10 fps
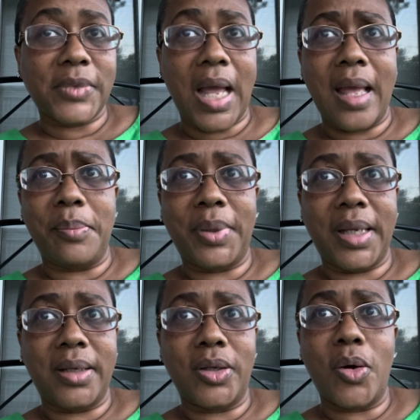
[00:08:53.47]
I had
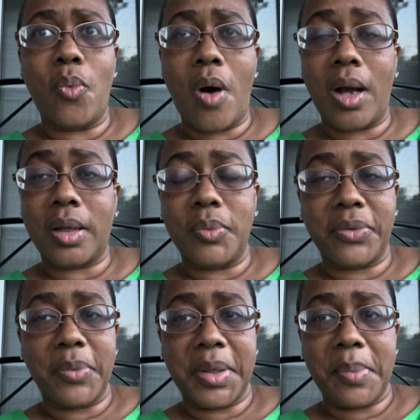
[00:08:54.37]
planned to go walking
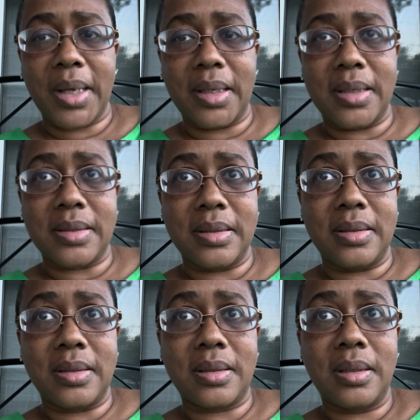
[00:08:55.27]
with one of my
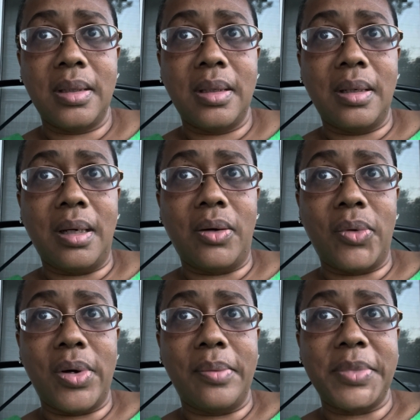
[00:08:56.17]
cousins
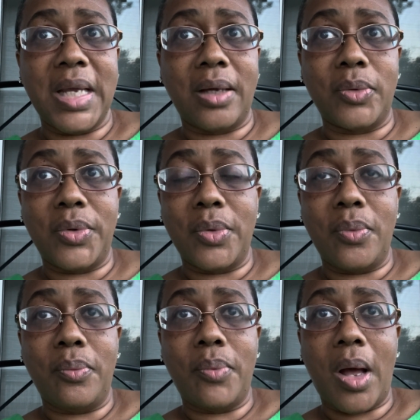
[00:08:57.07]
um, down on the
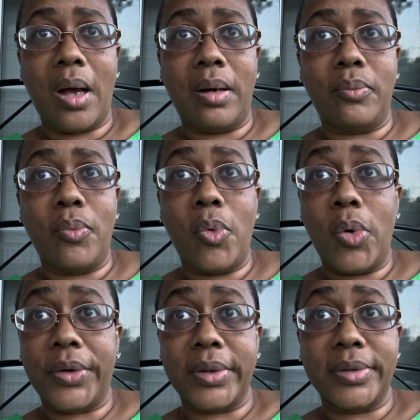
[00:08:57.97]
um,
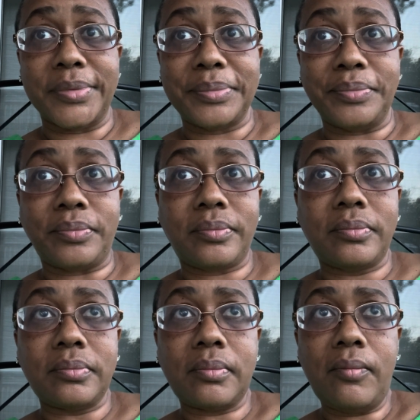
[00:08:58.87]
water
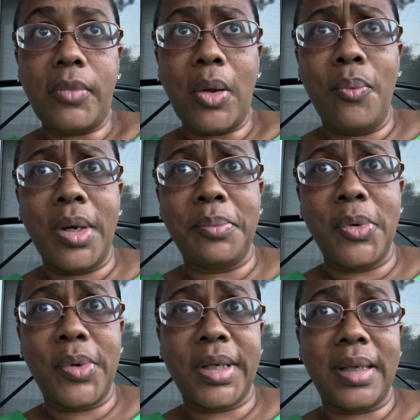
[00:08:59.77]
one
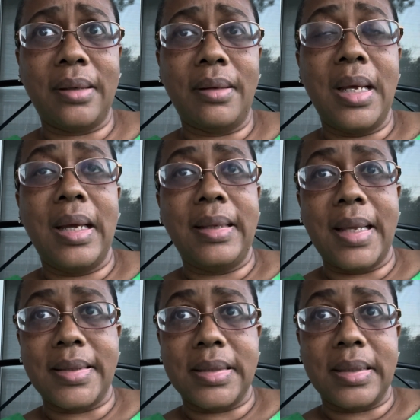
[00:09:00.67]
morning.
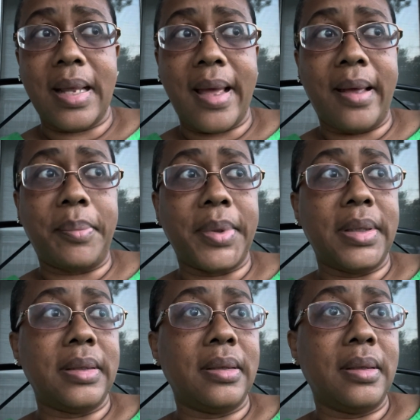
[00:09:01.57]
That didn't happen.
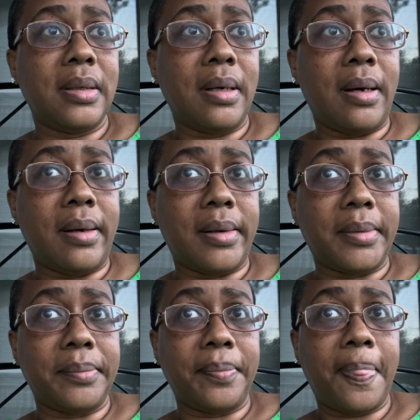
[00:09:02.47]

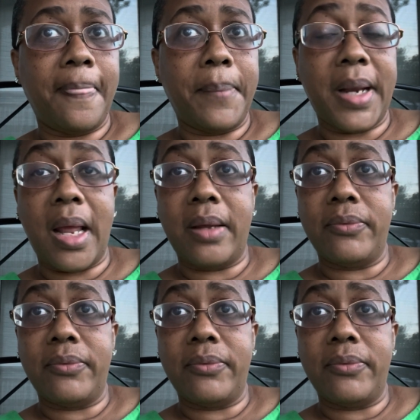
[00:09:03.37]
Um, but I had